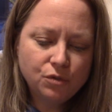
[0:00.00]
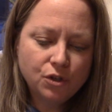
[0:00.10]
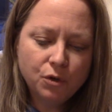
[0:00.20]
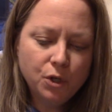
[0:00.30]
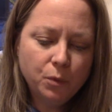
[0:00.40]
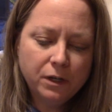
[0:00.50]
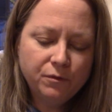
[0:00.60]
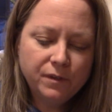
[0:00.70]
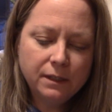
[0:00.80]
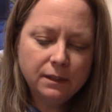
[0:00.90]
Don't you want to
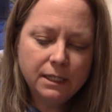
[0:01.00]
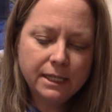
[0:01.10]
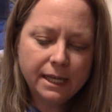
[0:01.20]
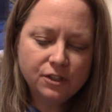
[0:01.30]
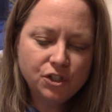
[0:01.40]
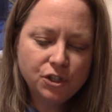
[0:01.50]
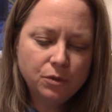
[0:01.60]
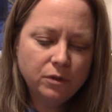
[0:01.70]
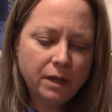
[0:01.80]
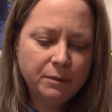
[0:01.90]
feel it against
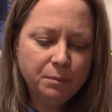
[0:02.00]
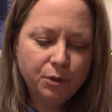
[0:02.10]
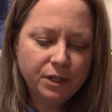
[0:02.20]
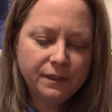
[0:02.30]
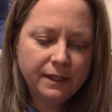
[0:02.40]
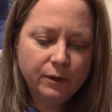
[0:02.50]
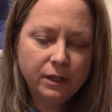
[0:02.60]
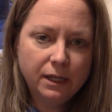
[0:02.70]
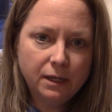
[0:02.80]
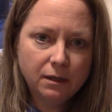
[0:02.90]
you? Let me put it there
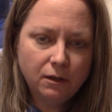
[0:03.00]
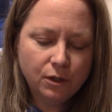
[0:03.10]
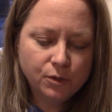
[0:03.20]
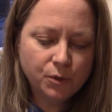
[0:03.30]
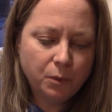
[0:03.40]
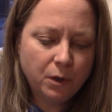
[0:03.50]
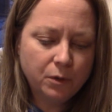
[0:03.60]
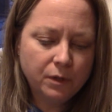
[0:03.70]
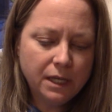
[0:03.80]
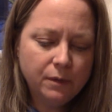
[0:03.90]
again," close
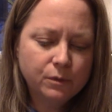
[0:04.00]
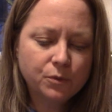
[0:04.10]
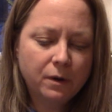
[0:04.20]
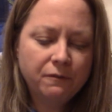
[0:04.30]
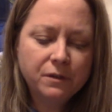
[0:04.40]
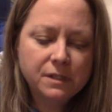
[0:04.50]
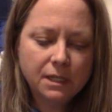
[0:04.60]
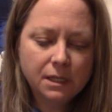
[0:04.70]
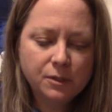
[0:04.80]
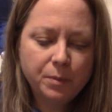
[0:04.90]
quote. He was
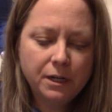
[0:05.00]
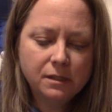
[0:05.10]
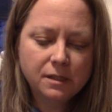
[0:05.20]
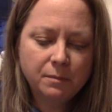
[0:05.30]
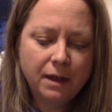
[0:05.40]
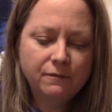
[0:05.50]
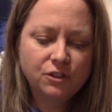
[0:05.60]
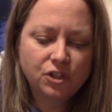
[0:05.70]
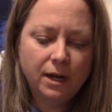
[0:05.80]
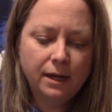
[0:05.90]
referencing his penis in my
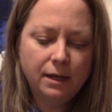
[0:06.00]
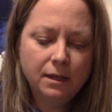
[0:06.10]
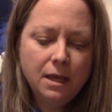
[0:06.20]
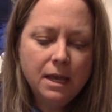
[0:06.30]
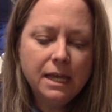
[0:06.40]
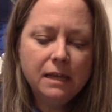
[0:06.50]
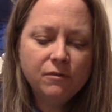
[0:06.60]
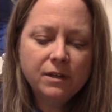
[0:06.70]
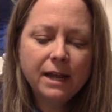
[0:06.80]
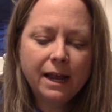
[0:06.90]
vagina.
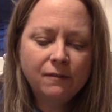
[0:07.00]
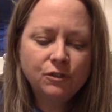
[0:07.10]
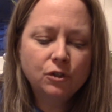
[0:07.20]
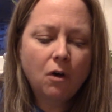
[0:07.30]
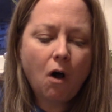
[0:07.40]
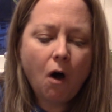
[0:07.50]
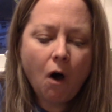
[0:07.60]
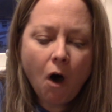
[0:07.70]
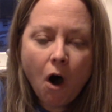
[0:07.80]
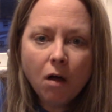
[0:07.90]
Even after
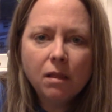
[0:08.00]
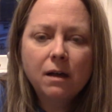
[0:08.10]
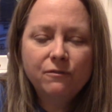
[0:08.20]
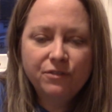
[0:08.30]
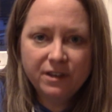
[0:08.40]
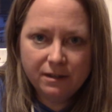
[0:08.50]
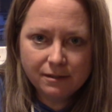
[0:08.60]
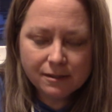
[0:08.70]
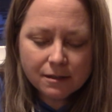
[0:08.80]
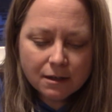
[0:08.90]
all of
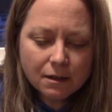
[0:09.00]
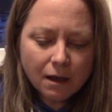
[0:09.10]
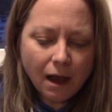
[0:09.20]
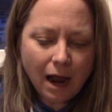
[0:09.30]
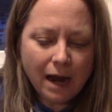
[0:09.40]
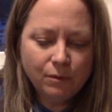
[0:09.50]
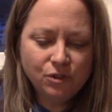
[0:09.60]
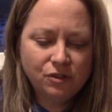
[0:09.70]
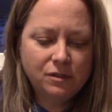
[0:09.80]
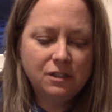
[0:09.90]
this, I
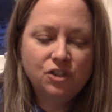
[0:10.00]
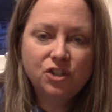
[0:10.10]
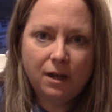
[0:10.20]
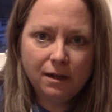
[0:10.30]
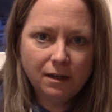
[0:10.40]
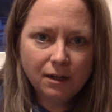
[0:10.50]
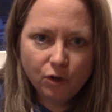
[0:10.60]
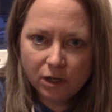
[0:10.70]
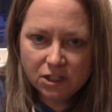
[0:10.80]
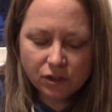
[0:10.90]
was just in shock and
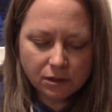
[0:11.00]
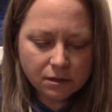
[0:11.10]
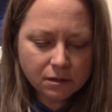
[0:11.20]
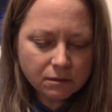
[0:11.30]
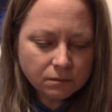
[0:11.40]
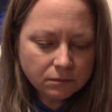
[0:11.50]
incredulous.